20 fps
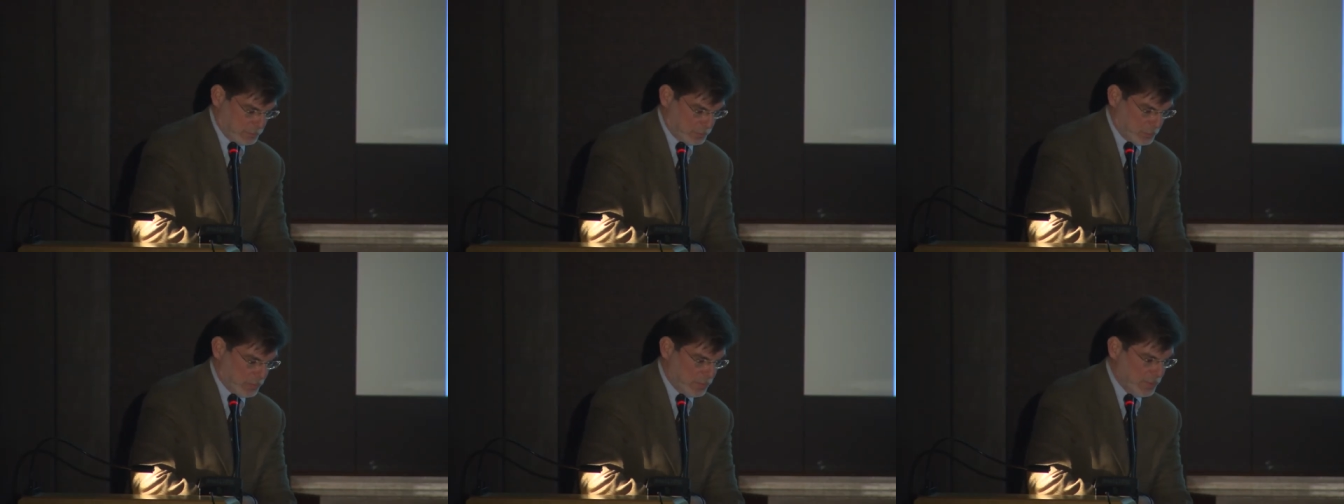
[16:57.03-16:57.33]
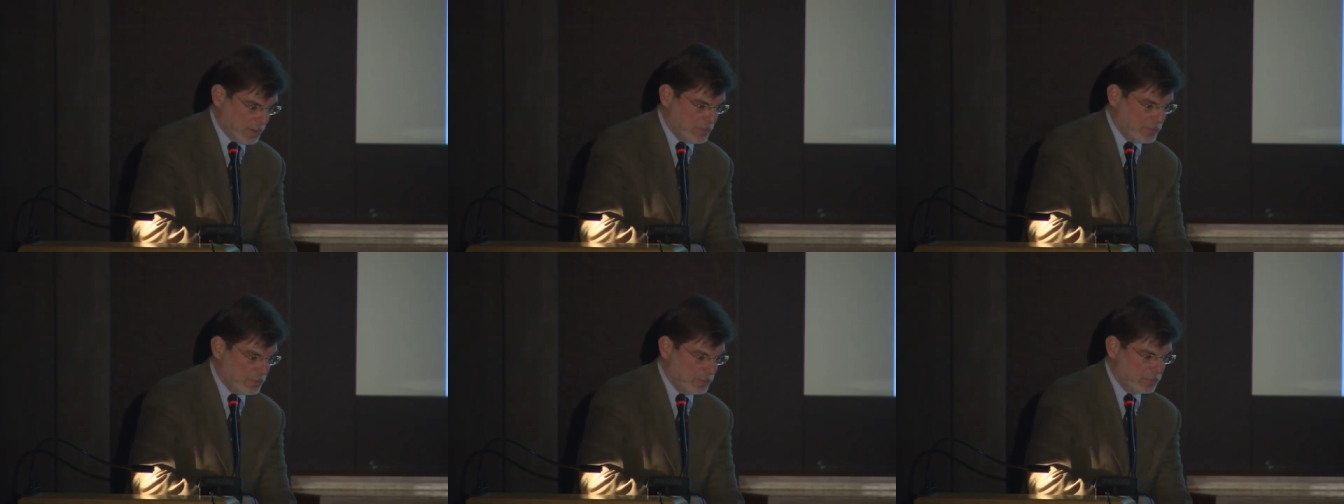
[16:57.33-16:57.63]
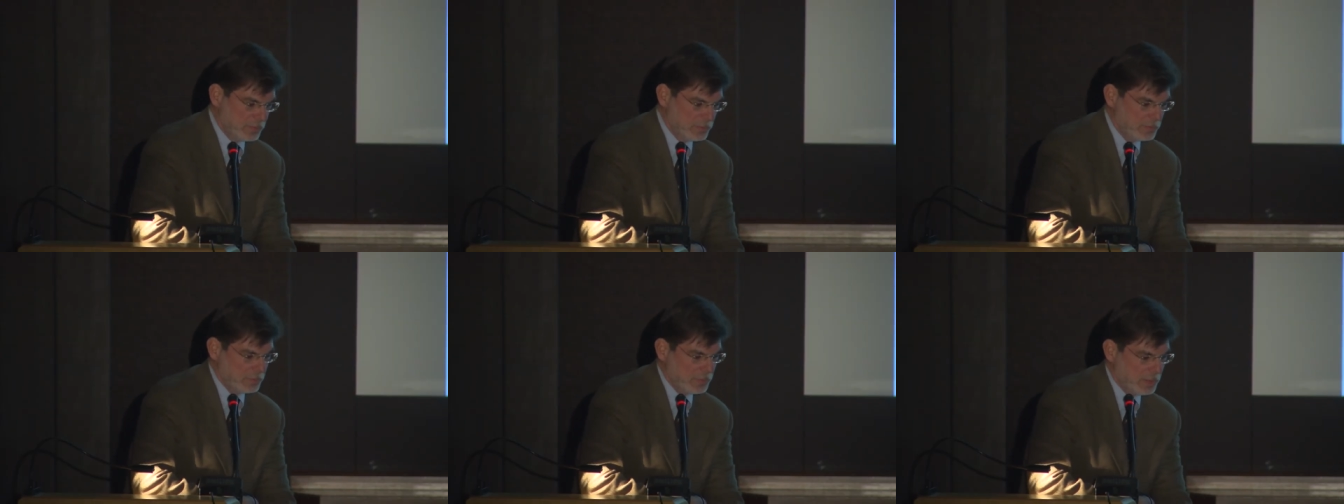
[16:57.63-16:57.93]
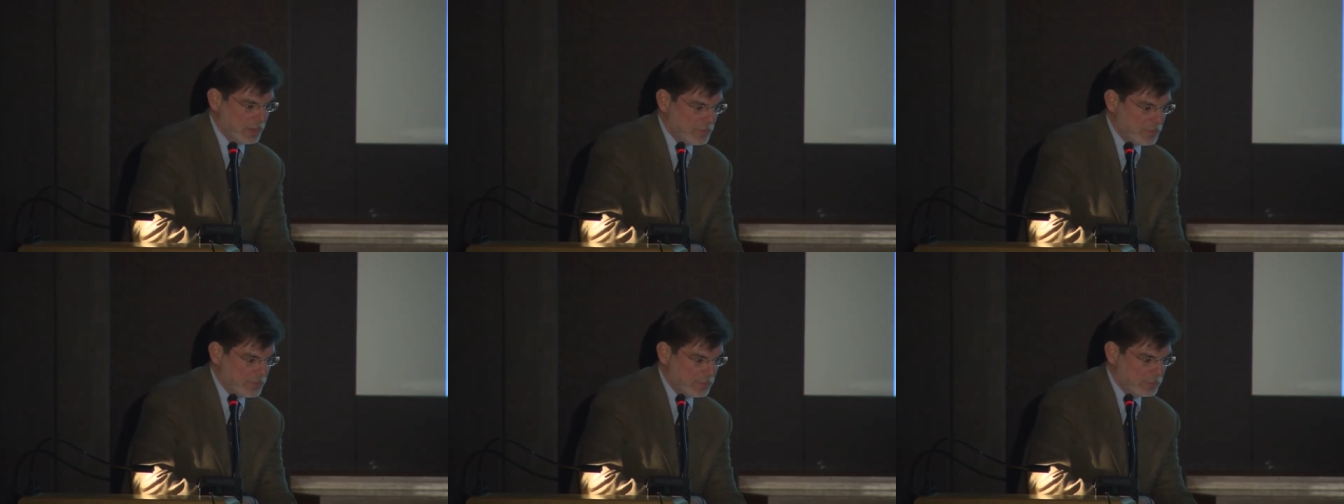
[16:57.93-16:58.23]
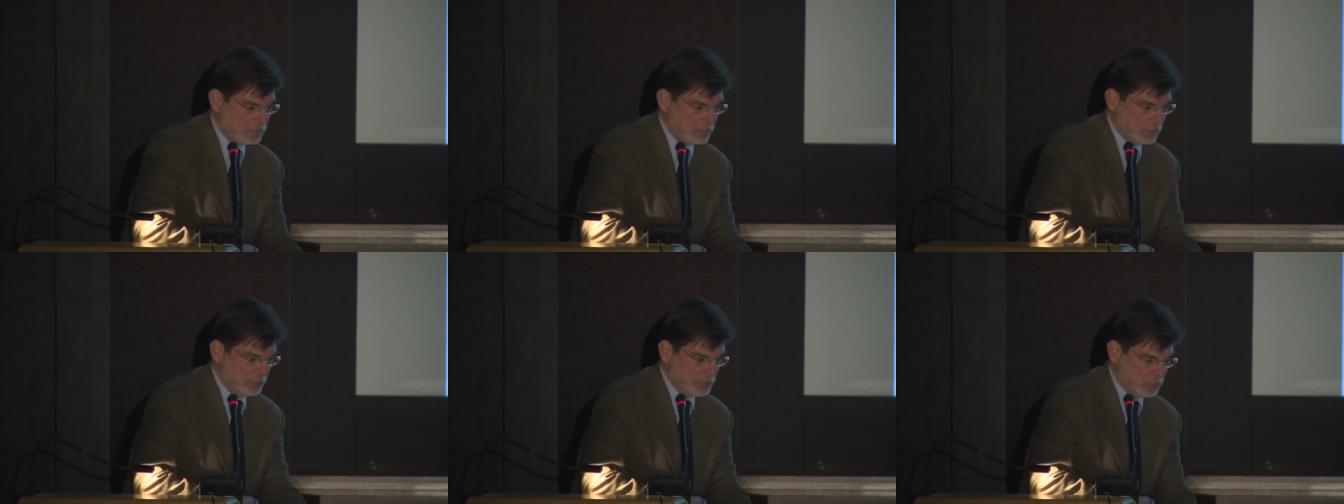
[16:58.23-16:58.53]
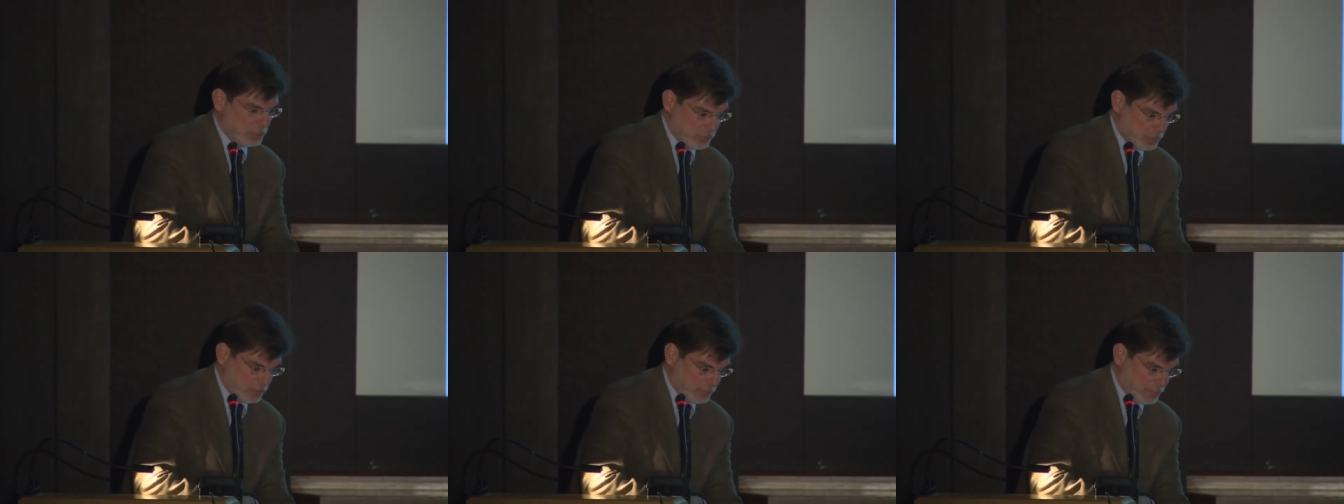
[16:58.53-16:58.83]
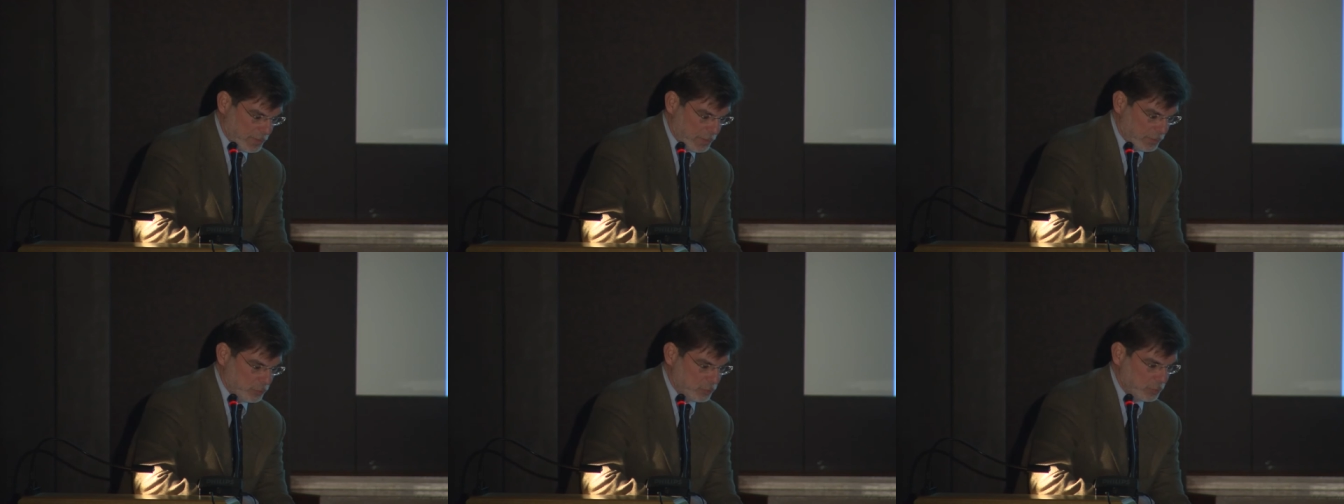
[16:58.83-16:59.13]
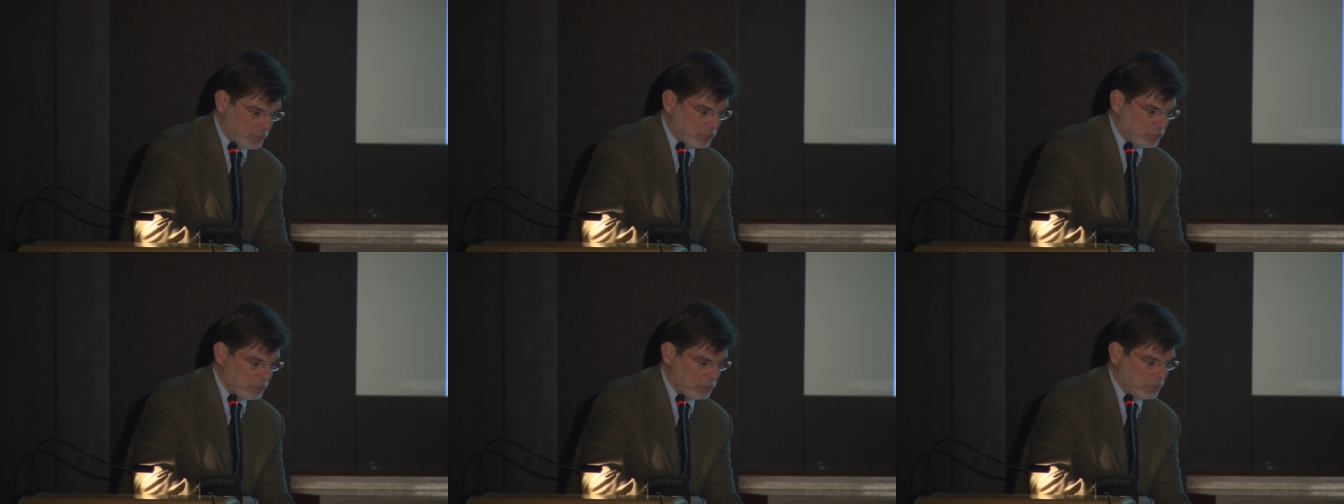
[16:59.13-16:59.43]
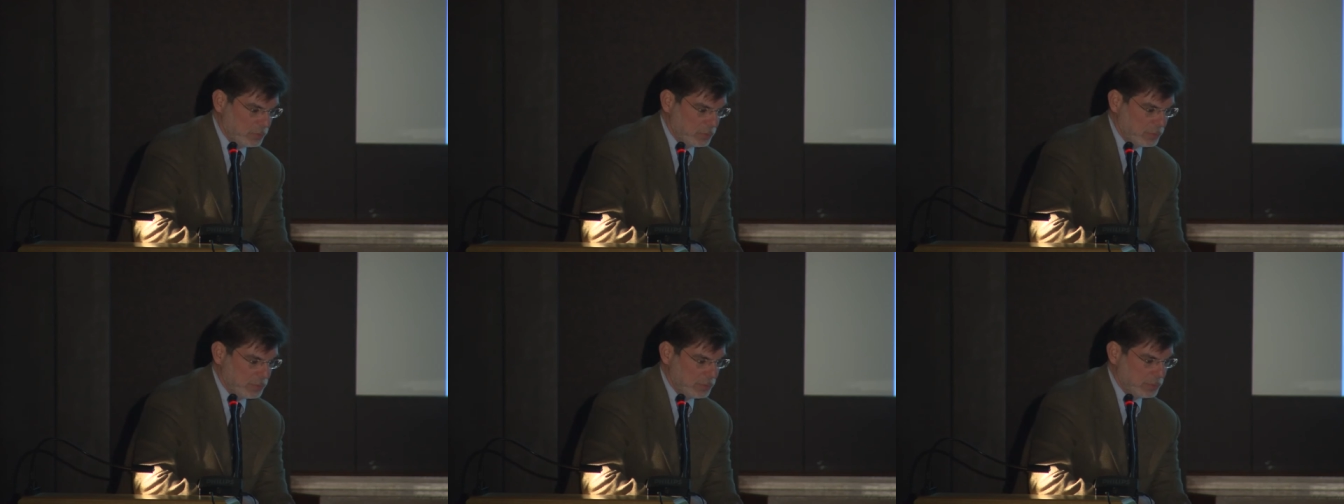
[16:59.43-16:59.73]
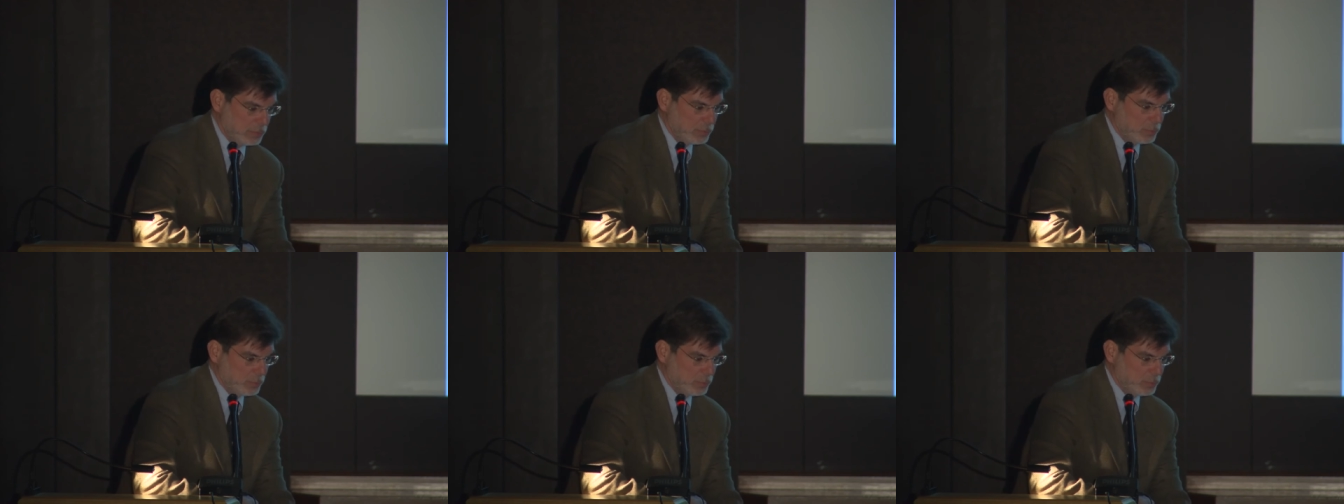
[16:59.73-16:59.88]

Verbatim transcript: with others, other robots of that sort or uh,